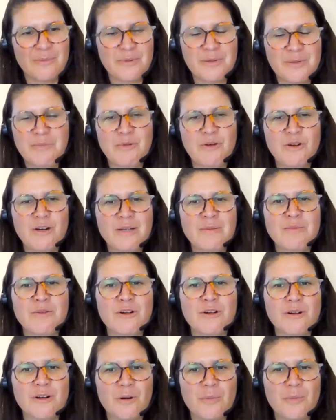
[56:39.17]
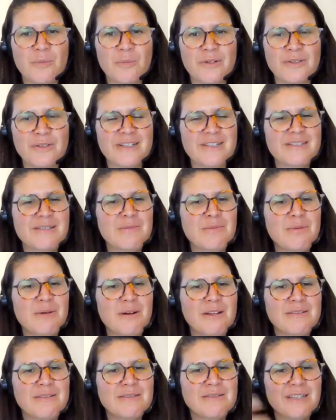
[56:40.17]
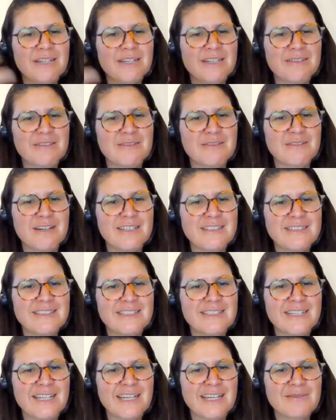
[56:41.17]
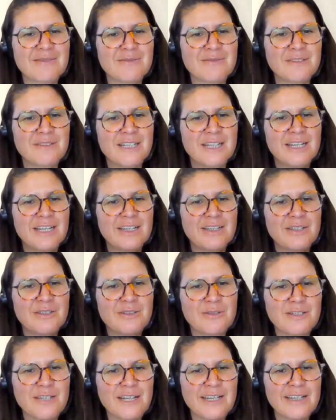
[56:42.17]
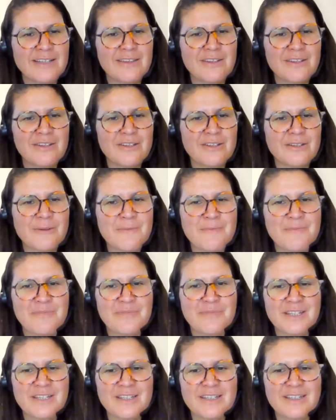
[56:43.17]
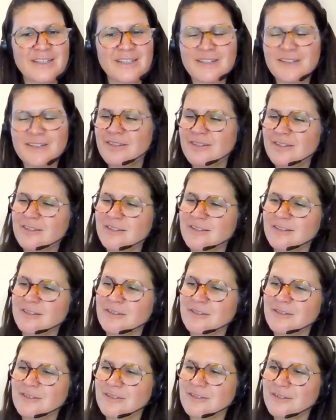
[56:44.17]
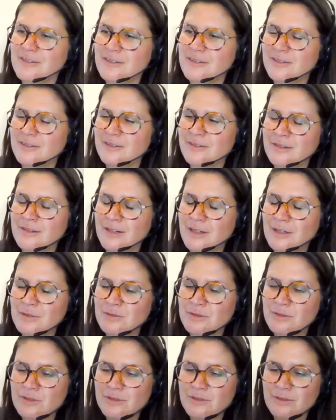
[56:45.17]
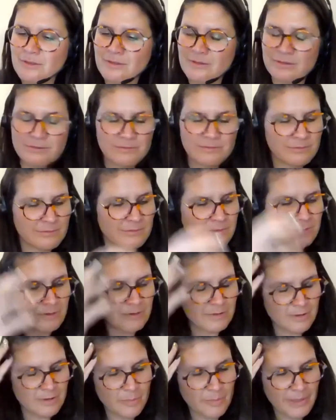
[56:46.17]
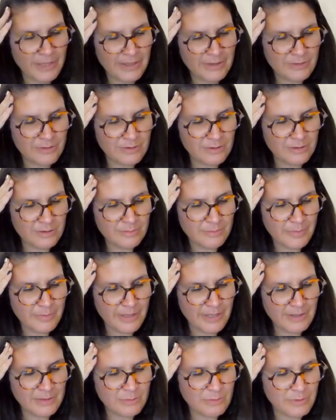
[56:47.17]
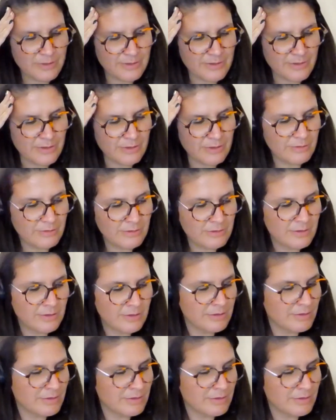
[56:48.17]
be more and more open. It's about I don't know. I think like you know like the uh, the how do you call uh, a painter paint with a